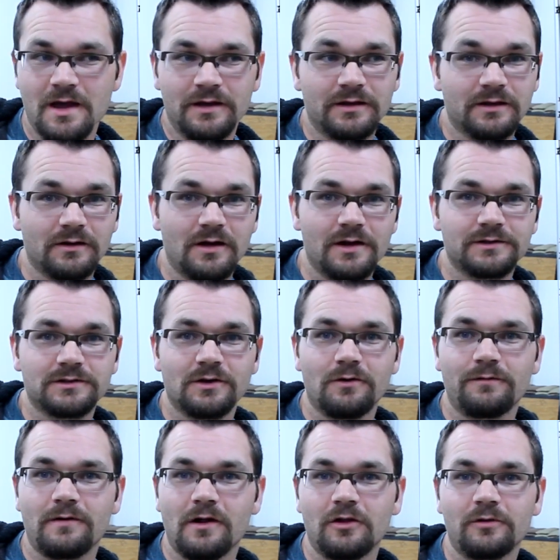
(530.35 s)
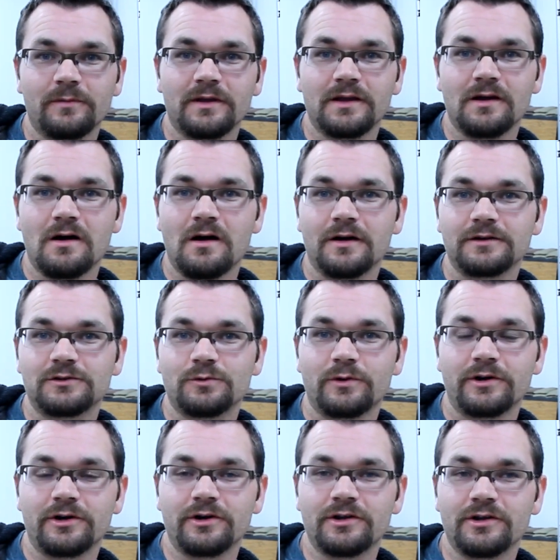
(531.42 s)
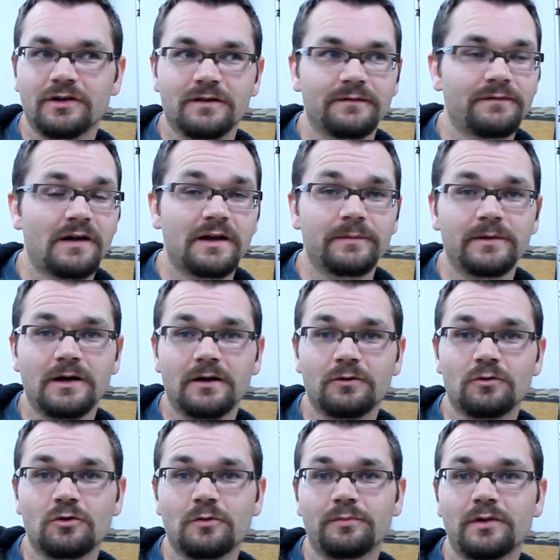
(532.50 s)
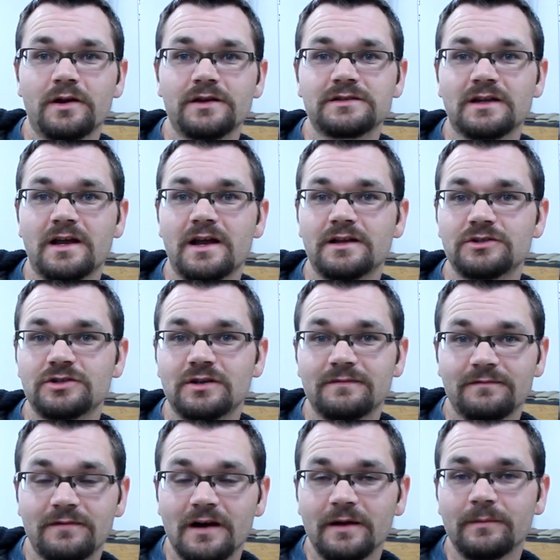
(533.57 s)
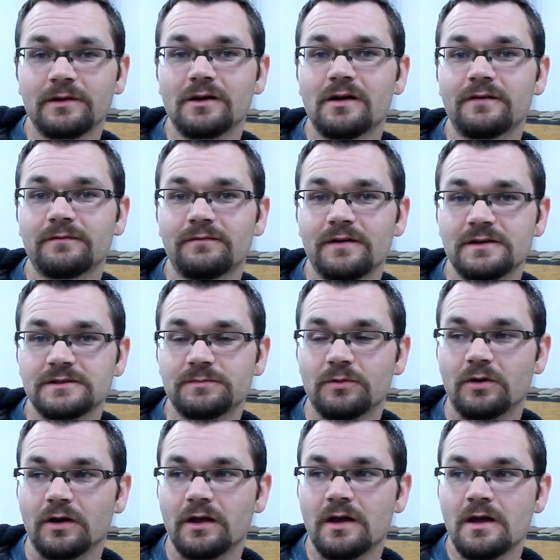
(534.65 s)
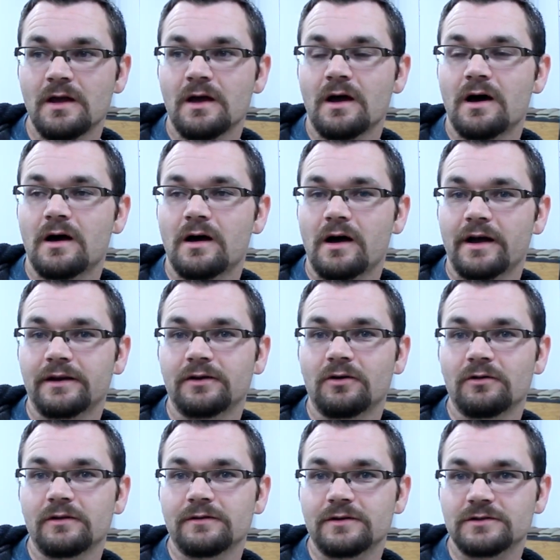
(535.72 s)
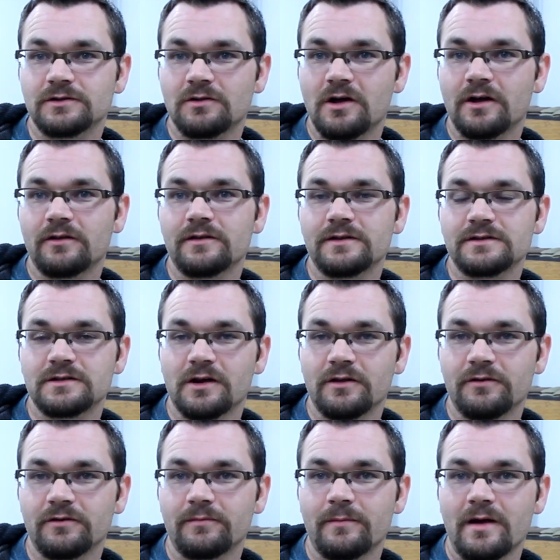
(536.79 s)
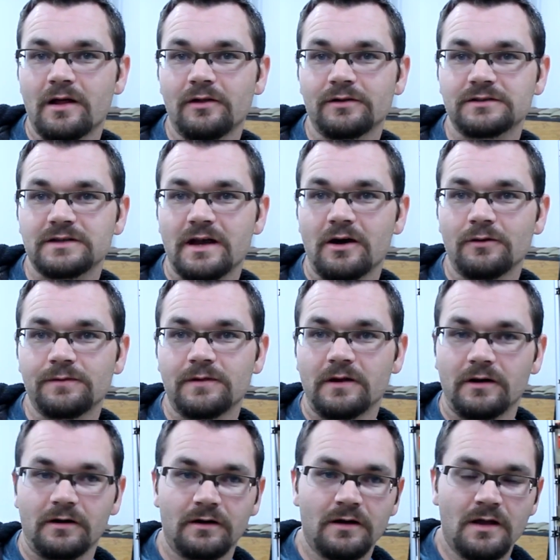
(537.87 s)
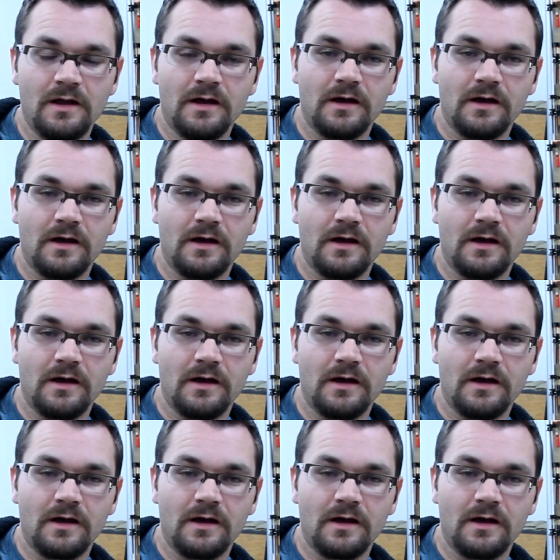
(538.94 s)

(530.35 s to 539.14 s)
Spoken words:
You can also follow me on Twitter, you can find me on Google+, and you can find me on Facebook. I know that there's a lot of these other mallets out there.